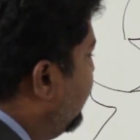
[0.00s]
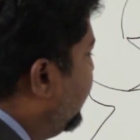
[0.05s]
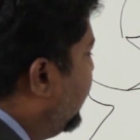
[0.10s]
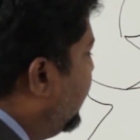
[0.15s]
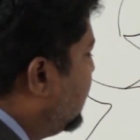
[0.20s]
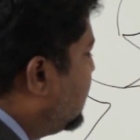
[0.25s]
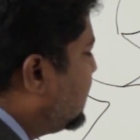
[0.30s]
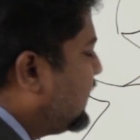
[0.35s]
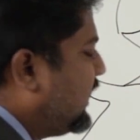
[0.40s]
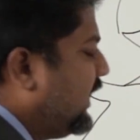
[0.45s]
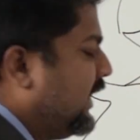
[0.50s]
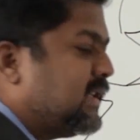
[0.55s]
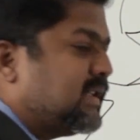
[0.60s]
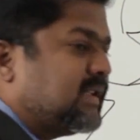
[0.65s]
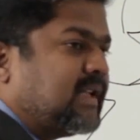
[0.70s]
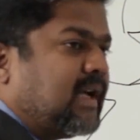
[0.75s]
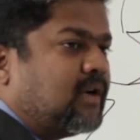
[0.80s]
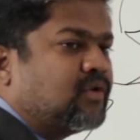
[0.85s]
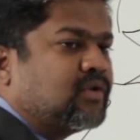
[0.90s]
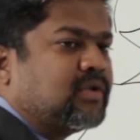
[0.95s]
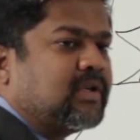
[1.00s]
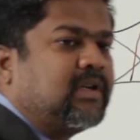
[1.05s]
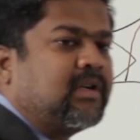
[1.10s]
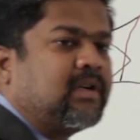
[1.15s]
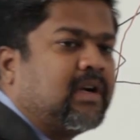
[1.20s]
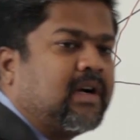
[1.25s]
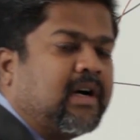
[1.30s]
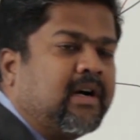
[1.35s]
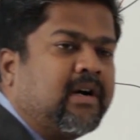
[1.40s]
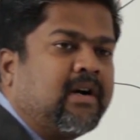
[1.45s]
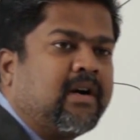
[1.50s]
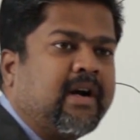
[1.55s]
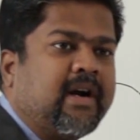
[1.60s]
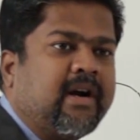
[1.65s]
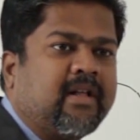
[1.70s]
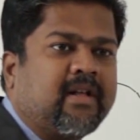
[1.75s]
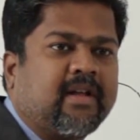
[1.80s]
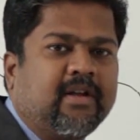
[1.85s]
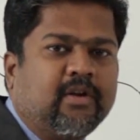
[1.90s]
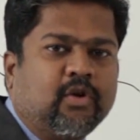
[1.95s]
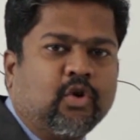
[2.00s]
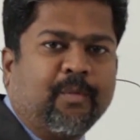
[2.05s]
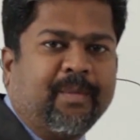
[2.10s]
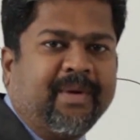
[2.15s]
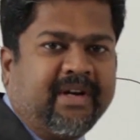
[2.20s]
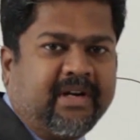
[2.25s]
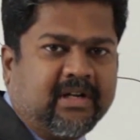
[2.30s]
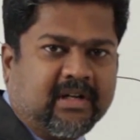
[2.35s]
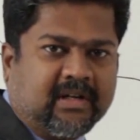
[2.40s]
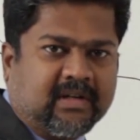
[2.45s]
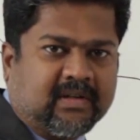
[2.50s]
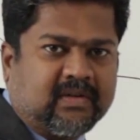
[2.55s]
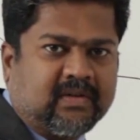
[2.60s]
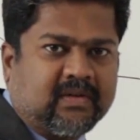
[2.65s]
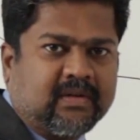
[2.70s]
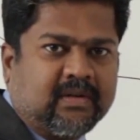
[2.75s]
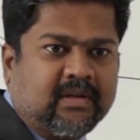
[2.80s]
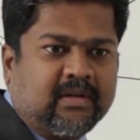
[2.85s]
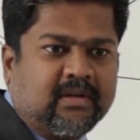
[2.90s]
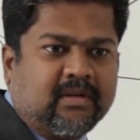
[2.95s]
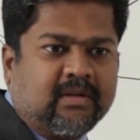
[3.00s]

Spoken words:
is 6,100 kilometers.